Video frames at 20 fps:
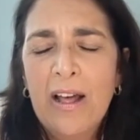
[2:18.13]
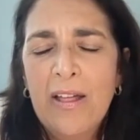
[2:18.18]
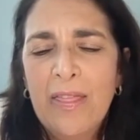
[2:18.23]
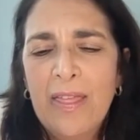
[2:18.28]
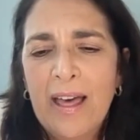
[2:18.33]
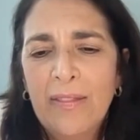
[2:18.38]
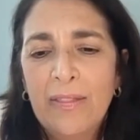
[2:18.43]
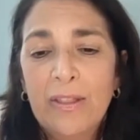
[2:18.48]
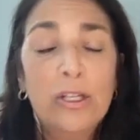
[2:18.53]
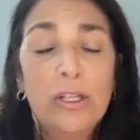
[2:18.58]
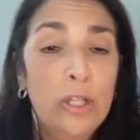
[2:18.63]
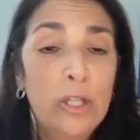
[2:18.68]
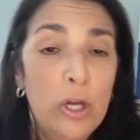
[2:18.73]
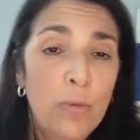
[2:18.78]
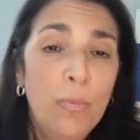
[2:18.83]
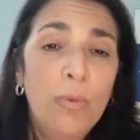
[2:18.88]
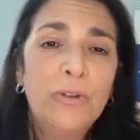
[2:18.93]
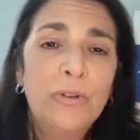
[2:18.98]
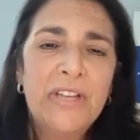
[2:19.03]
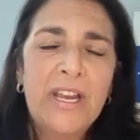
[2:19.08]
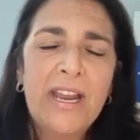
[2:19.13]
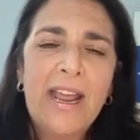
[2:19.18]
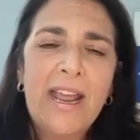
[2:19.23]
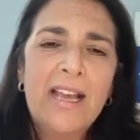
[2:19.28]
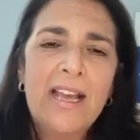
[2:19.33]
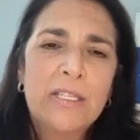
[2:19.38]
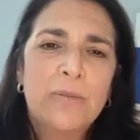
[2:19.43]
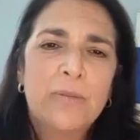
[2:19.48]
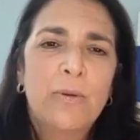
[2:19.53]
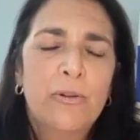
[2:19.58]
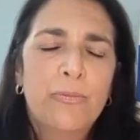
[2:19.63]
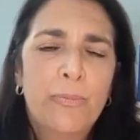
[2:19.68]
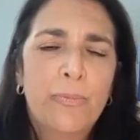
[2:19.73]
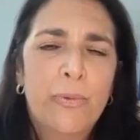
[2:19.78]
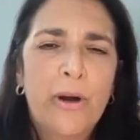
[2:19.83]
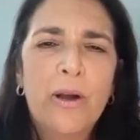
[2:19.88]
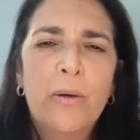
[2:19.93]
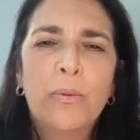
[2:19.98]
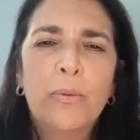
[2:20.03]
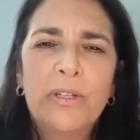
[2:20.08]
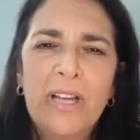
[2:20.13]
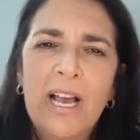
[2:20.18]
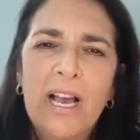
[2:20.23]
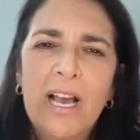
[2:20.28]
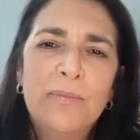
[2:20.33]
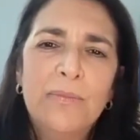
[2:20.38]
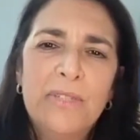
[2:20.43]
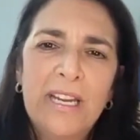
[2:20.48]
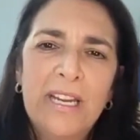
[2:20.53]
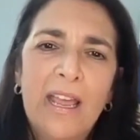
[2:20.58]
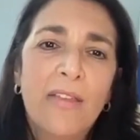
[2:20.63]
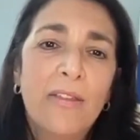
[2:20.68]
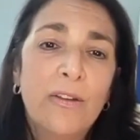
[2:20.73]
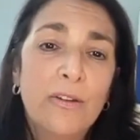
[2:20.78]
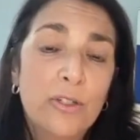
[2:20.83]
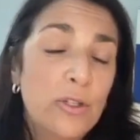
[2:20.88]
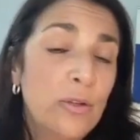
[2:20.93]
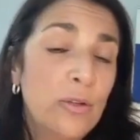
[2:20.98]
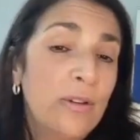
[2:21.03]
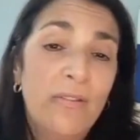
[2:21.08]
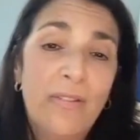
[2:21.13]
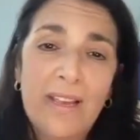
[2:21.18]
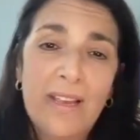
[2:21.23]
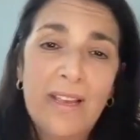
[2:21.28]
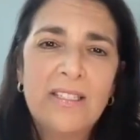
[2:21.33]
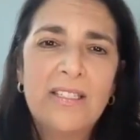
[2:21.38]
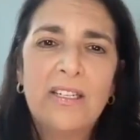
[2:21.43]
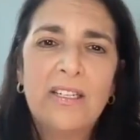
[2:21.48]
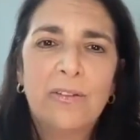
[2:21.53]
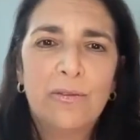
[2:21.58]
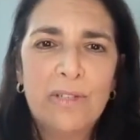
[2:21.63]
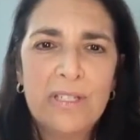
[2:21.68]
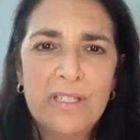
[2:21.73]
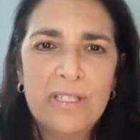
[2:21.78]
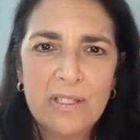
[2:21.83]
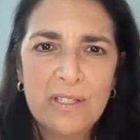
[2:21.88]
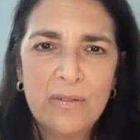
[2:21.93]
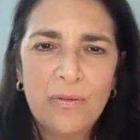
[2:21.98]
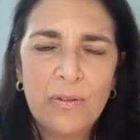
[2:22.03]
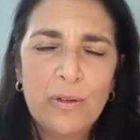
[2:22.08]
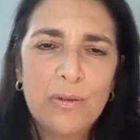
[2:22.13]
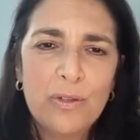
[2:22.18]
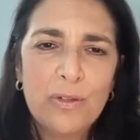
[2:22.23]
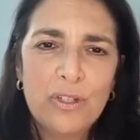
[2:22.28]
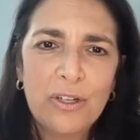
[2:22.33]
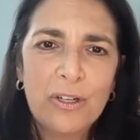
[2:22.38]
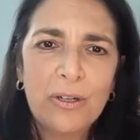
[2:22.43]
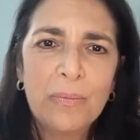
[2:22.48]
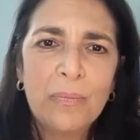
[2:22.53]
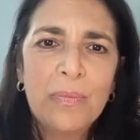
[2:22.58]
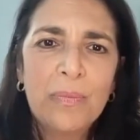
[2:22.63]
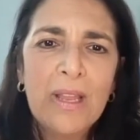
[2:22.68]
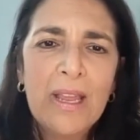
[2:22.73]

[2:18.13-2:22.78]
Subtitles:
that the global diaspora would come together to invest in Greece's future.